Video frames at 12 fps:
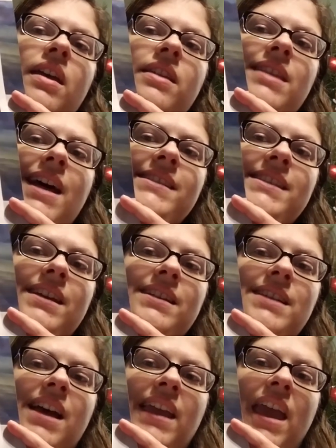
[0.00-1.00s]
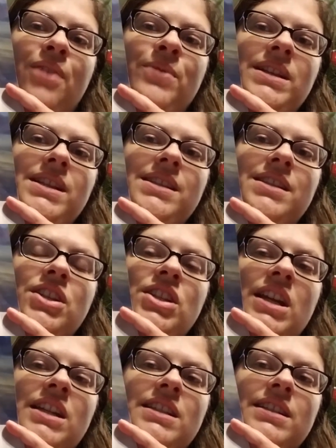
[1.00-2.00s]
that's it. I can't wait to stitch
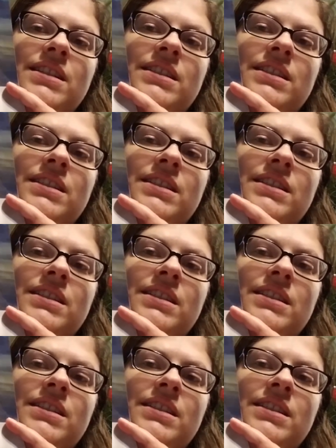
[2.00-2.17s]
it.